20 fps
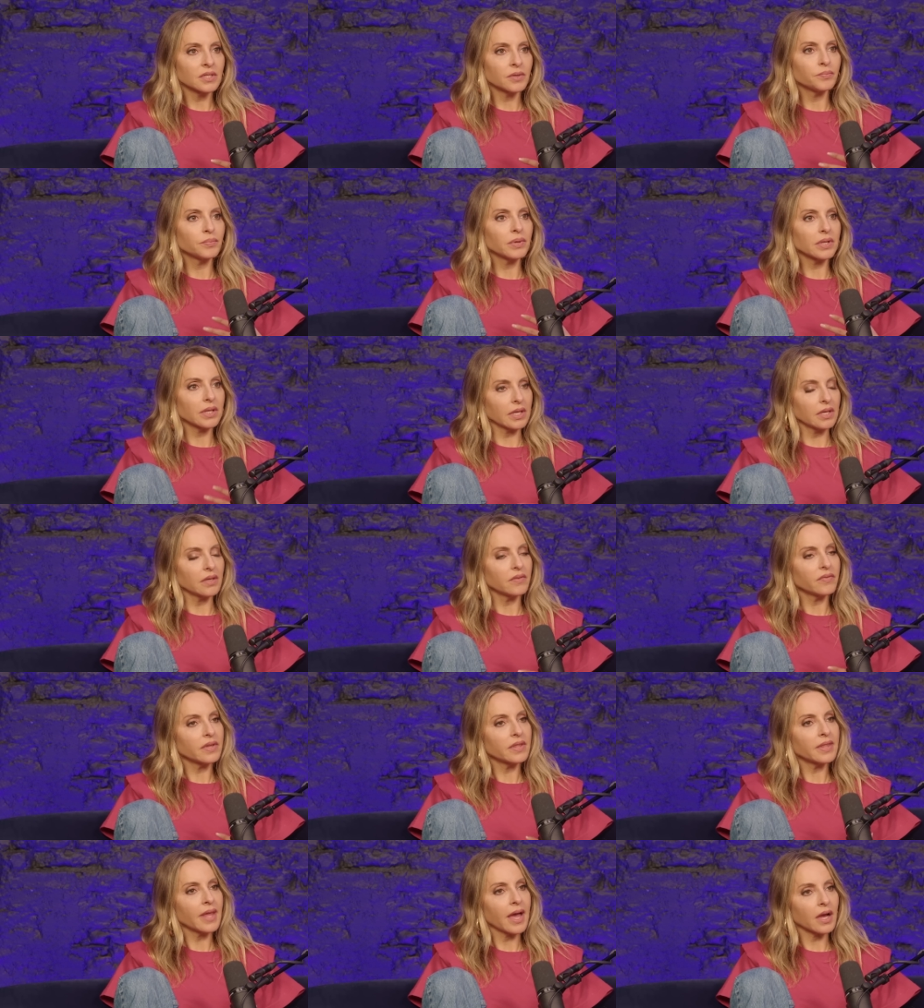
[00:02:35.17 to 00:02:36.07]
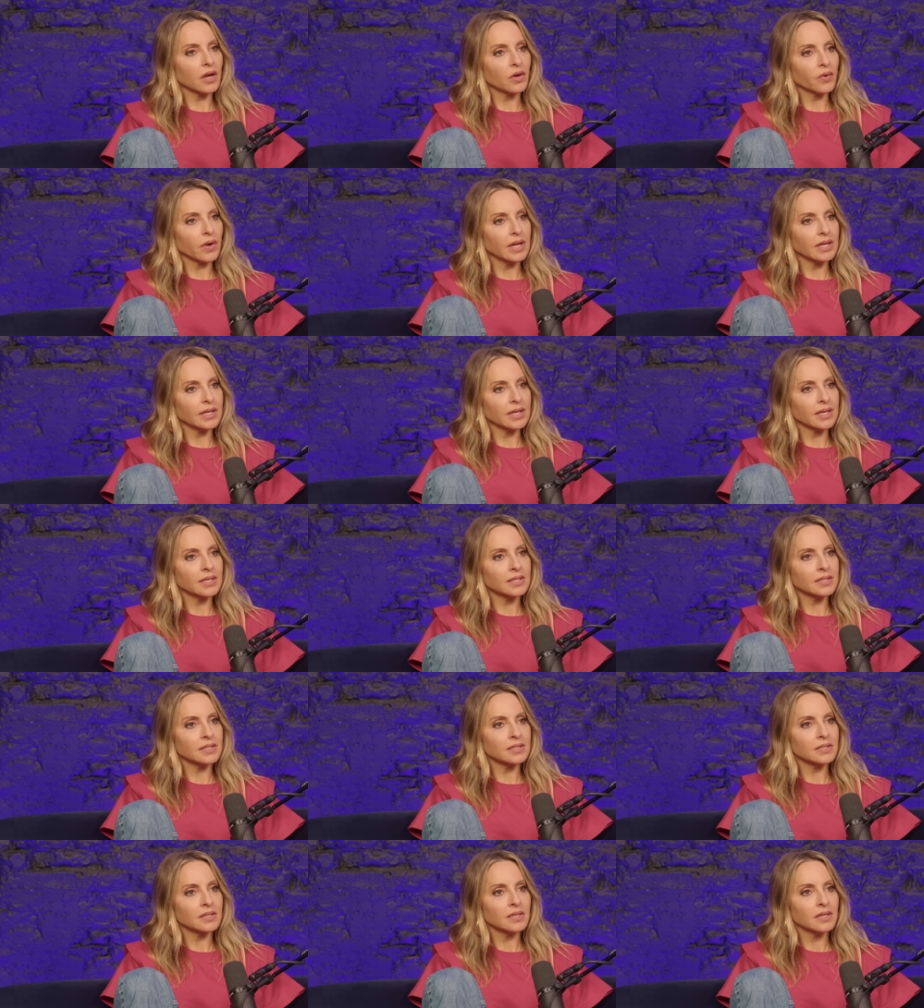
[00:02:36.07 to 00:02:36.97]
to believe in that
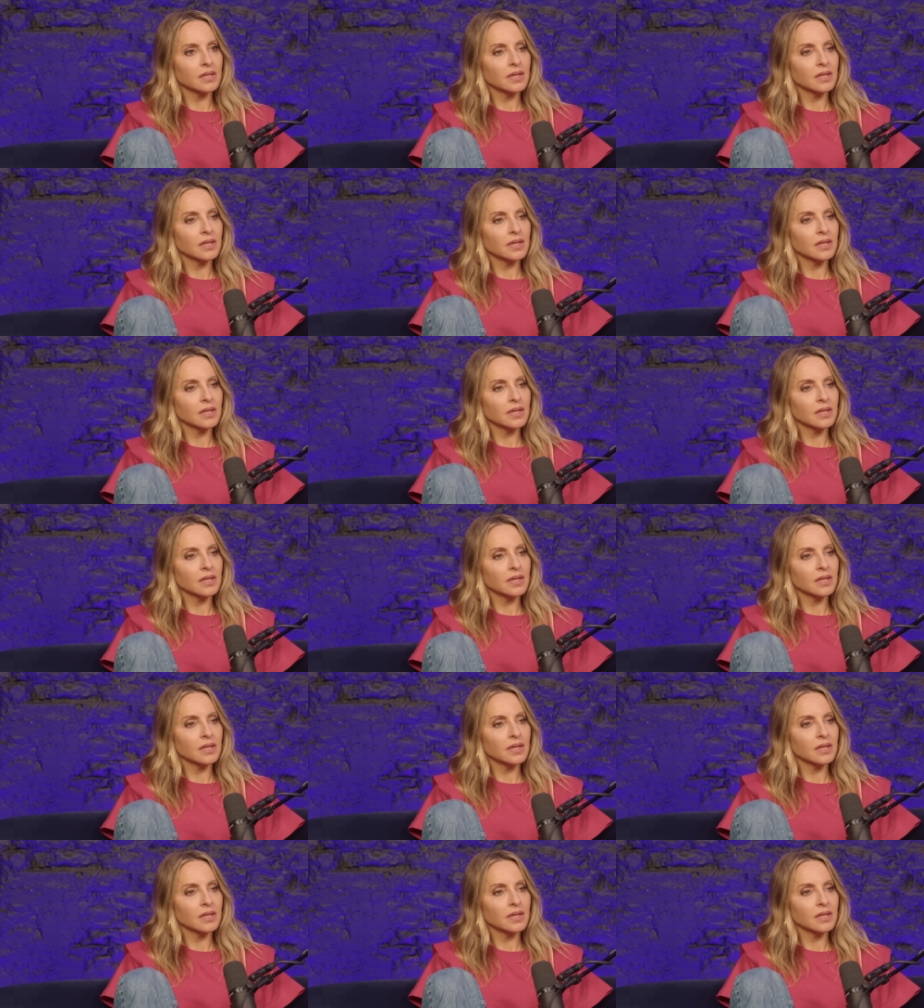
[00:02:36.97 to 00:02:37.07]
greatness,